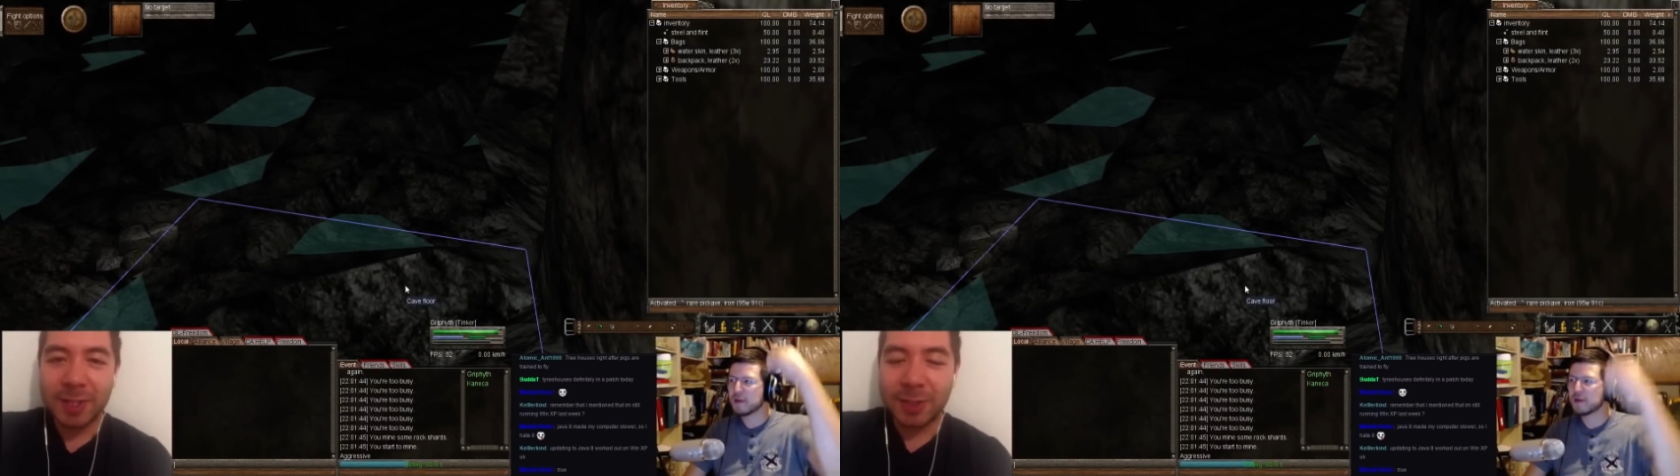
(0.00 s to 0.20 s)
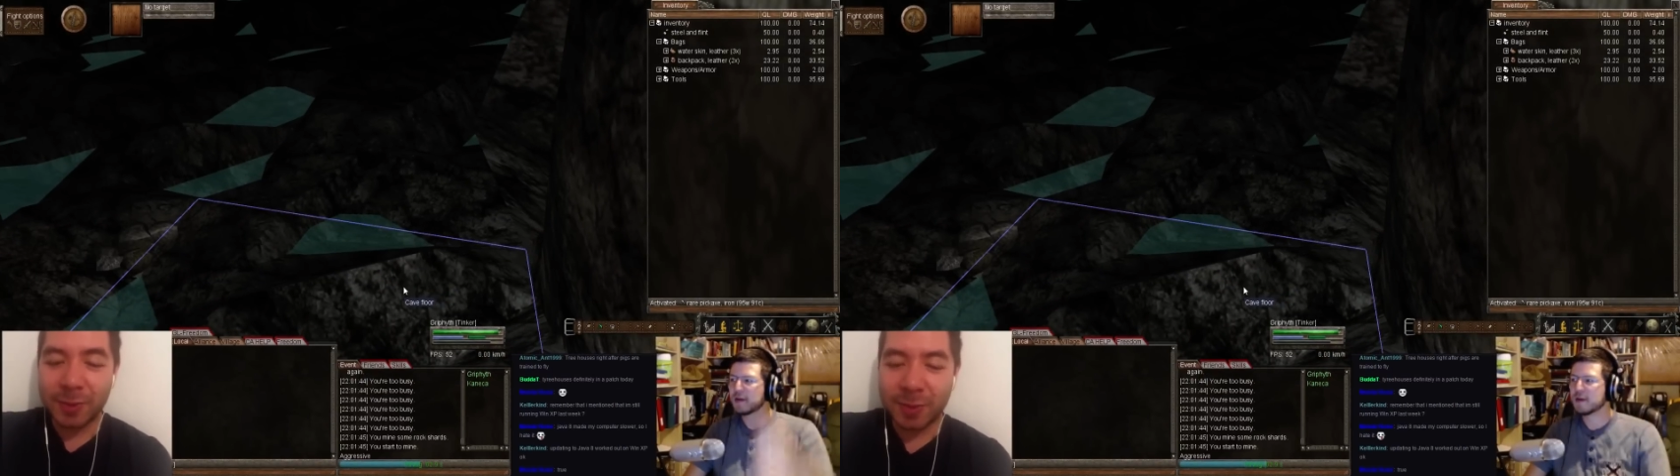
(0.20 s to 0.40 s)

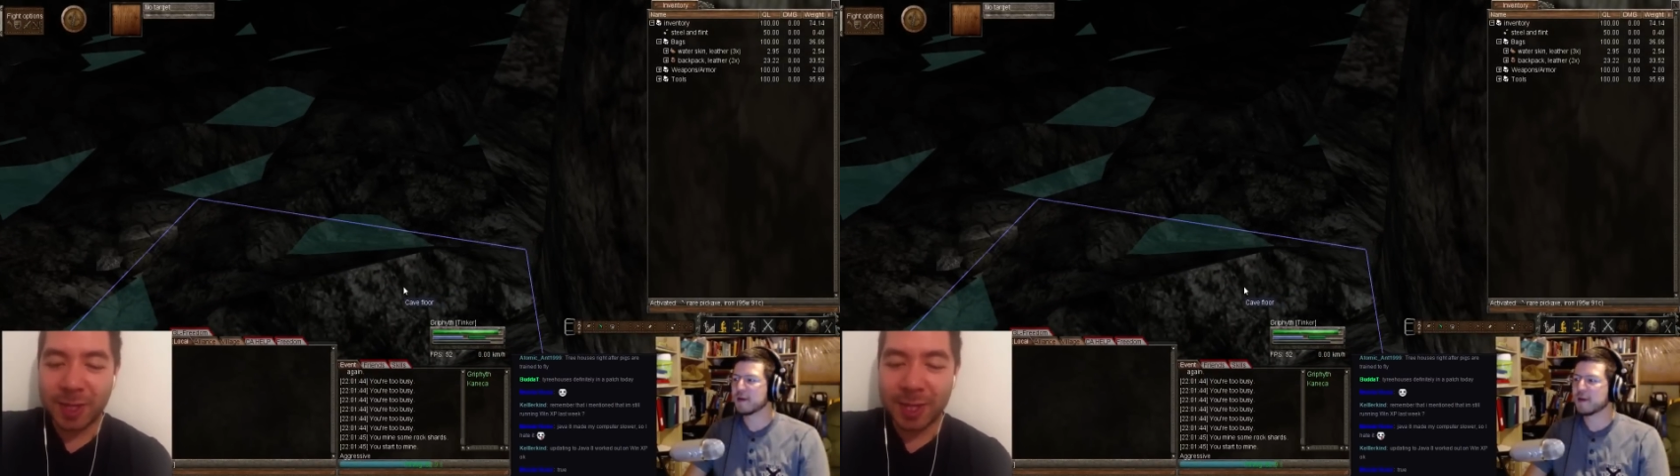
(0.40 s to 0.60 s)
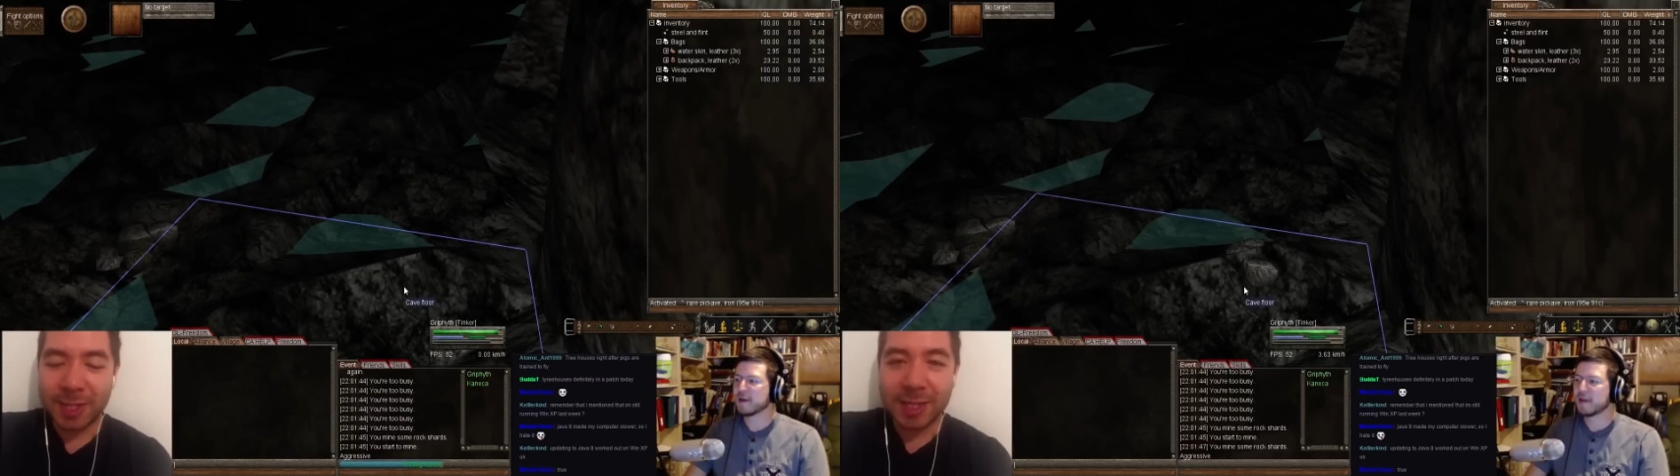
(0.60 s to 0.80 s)
do
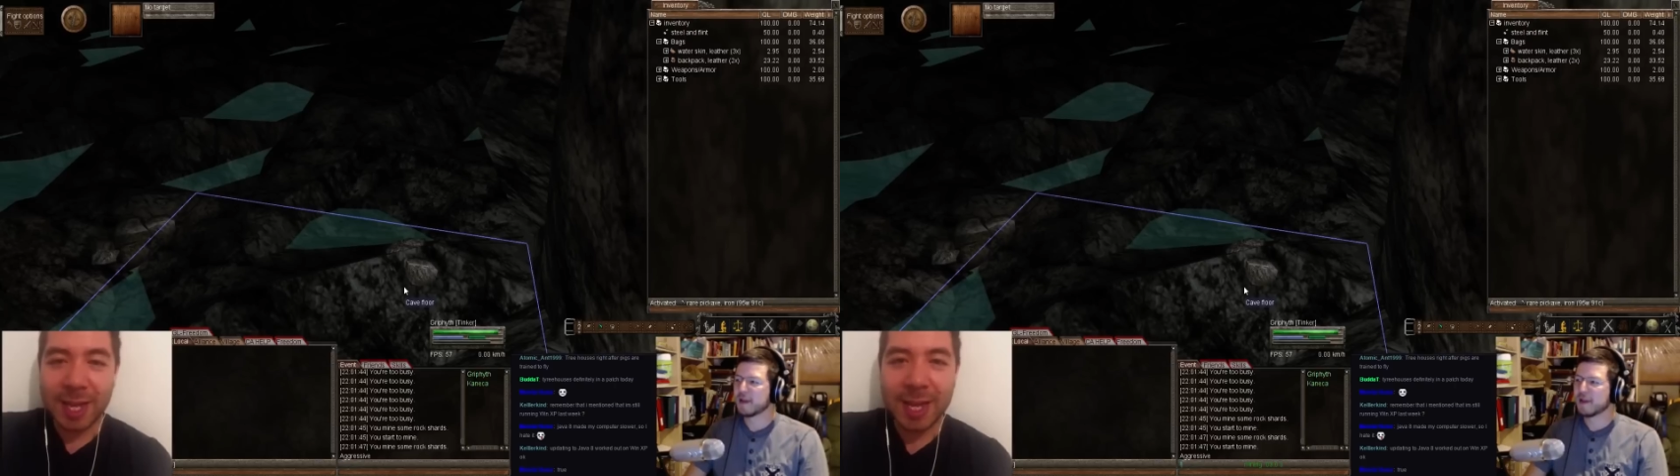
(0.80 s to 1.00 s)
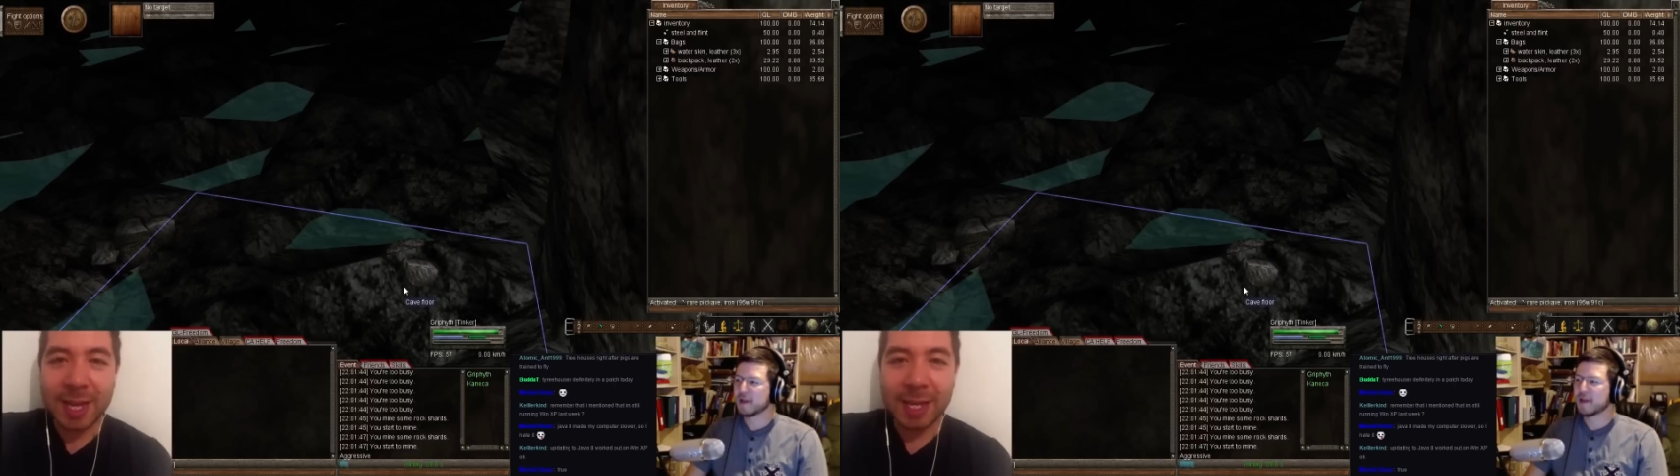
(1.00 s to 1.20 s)
this
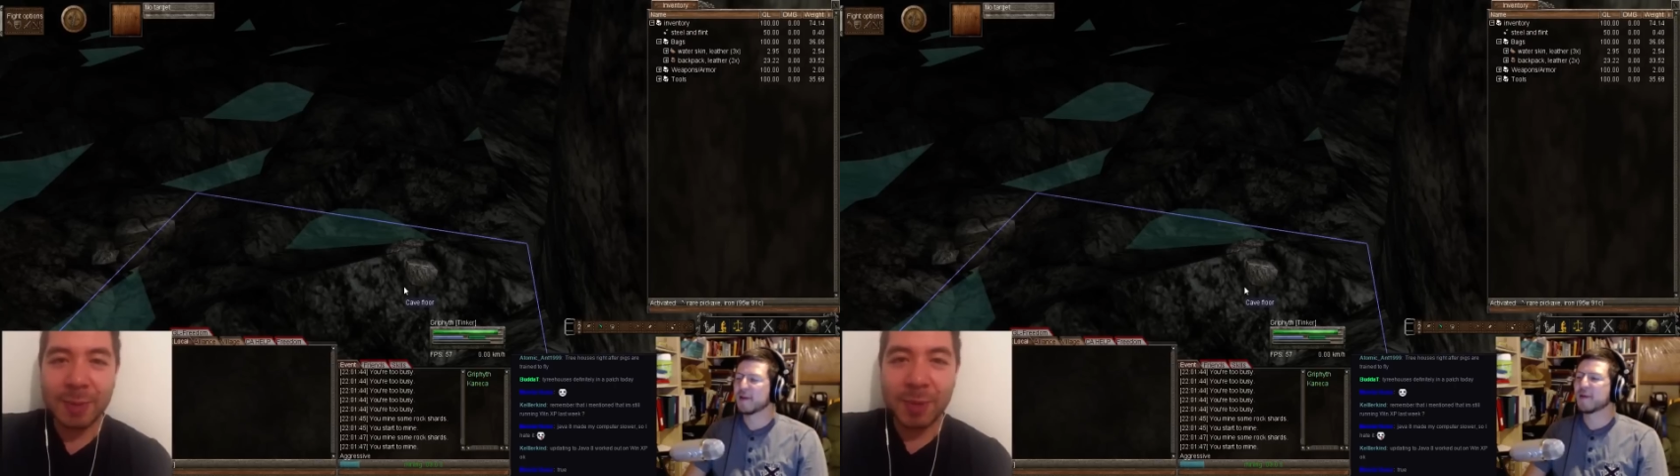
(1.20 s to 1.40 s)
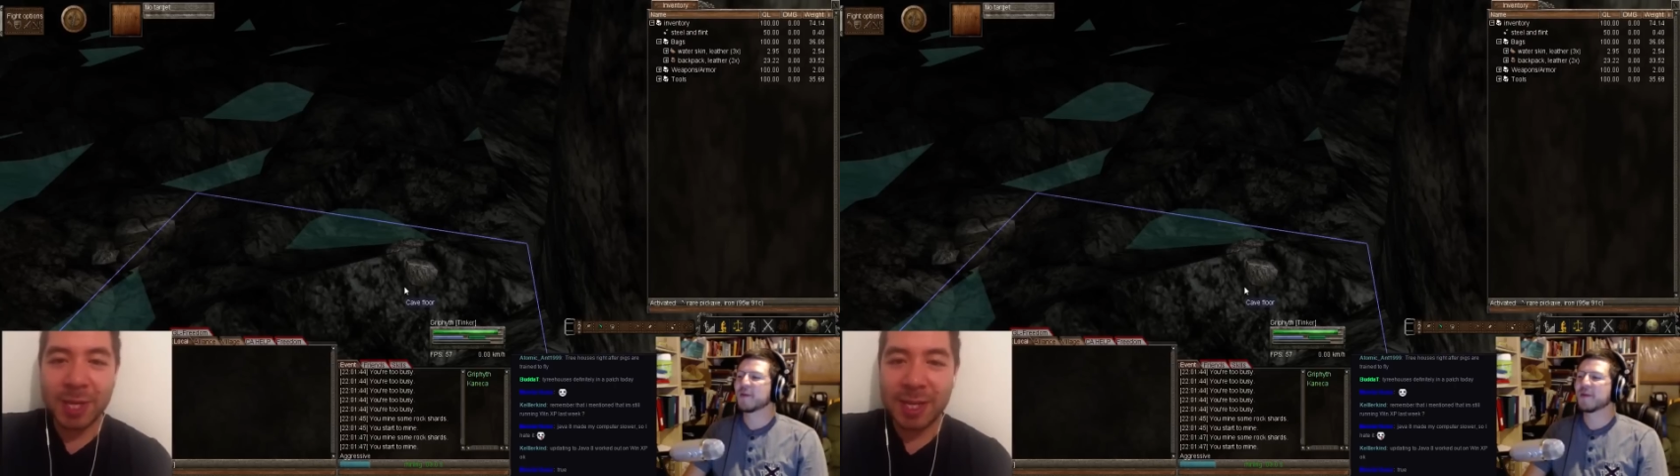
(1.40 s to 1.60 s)
A,
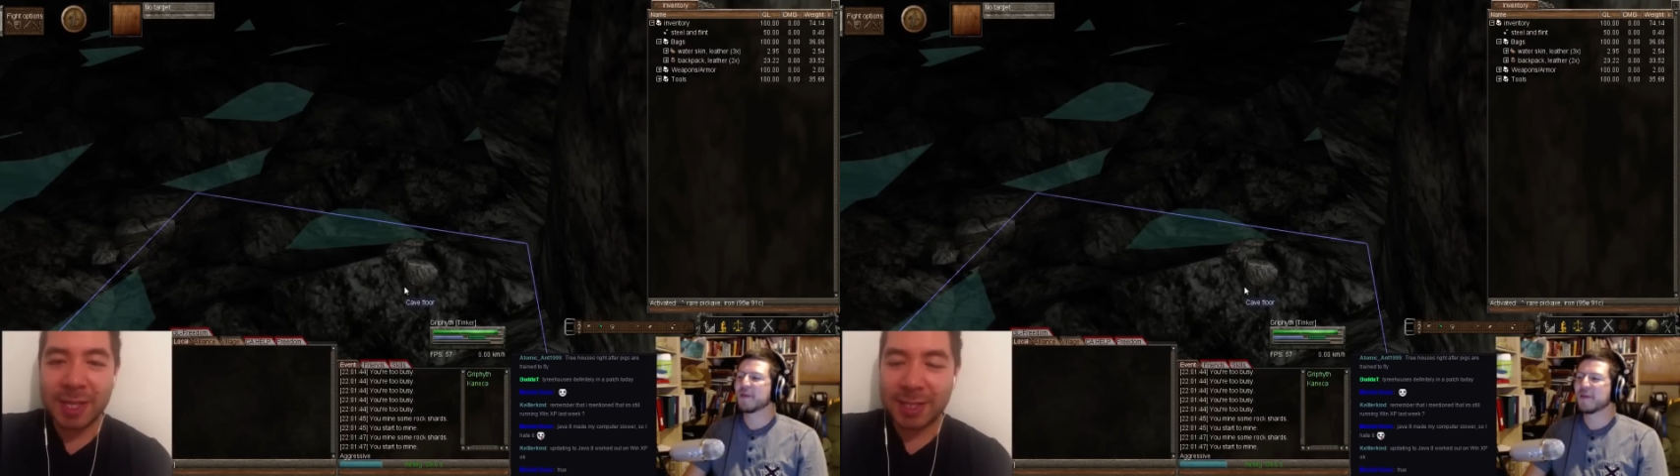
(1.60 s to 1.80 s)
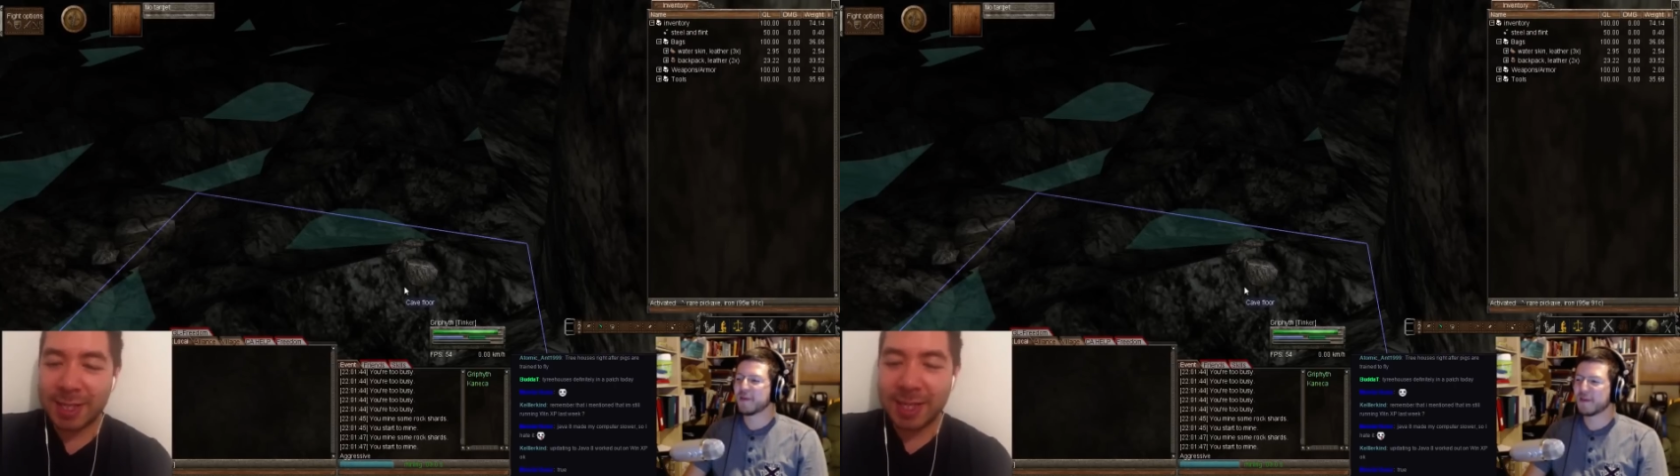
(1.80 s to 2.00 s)
B, C,